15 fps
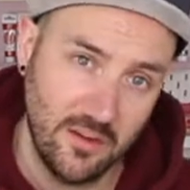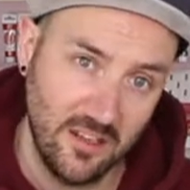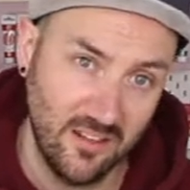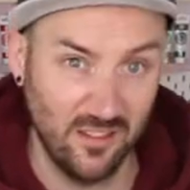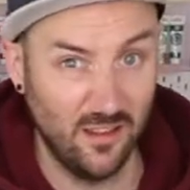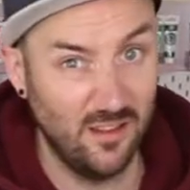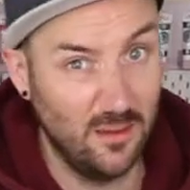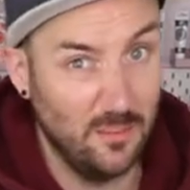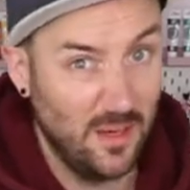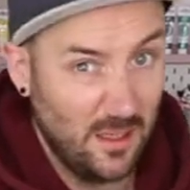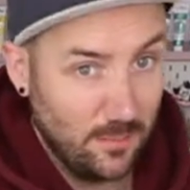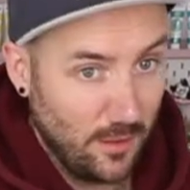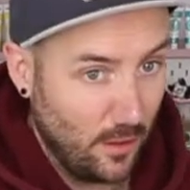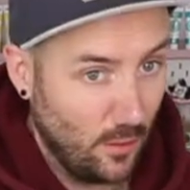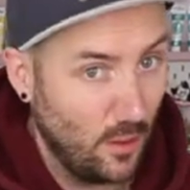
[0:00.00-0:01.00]
inside the
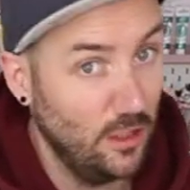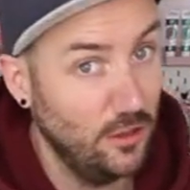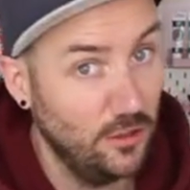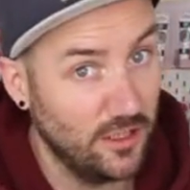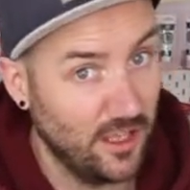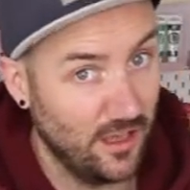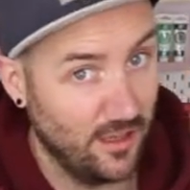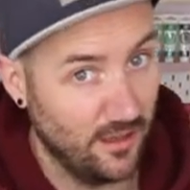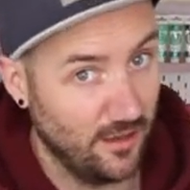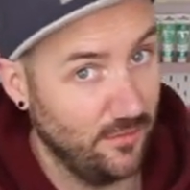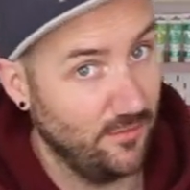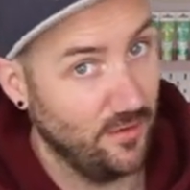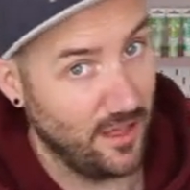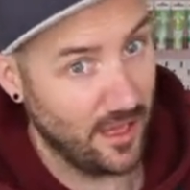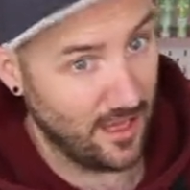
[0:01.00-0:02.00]
main bowl looking
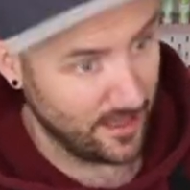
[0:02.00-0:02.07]
for that